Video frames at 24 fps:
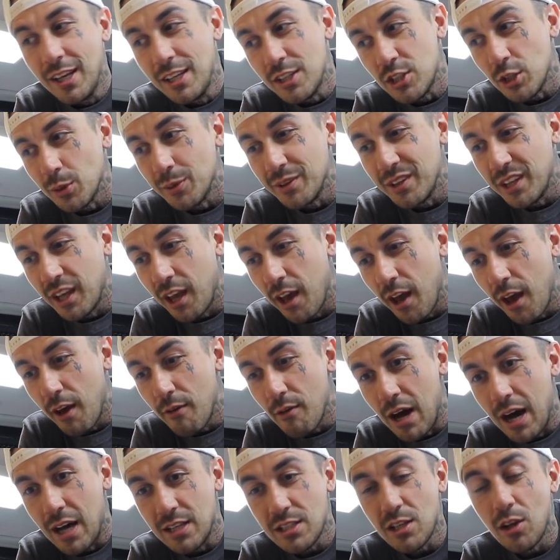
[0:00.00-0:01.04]
doing the air
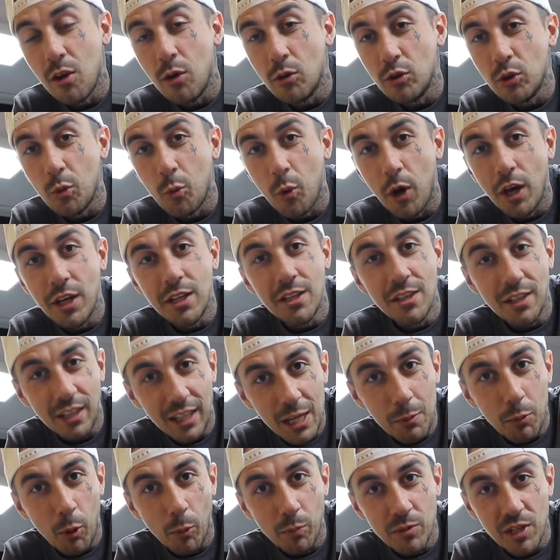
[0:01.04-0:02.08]
ride along the way.
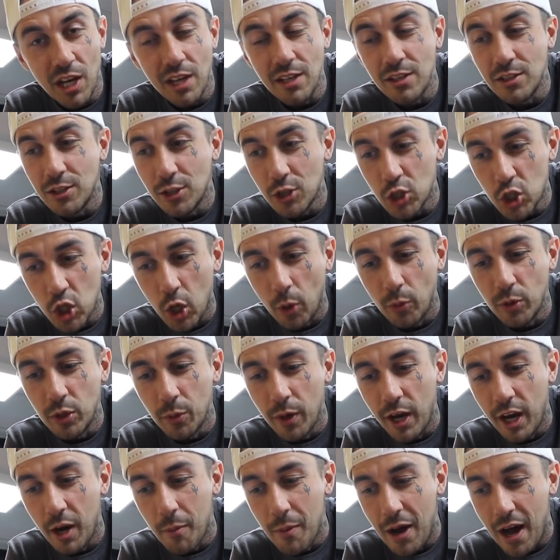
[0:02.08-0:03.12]
Keep updating you, showing you
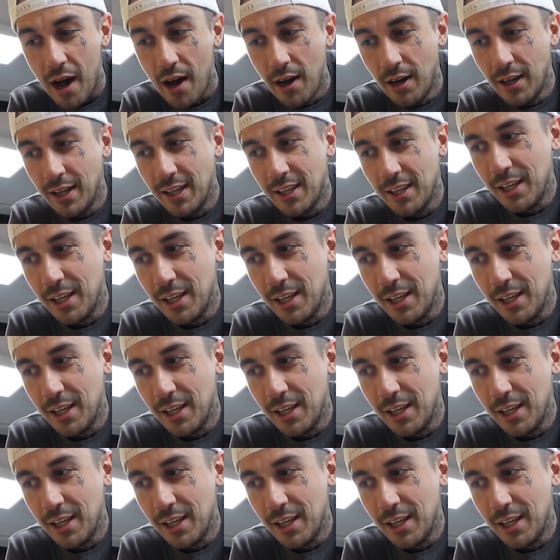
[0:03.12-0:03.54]
where I'm at.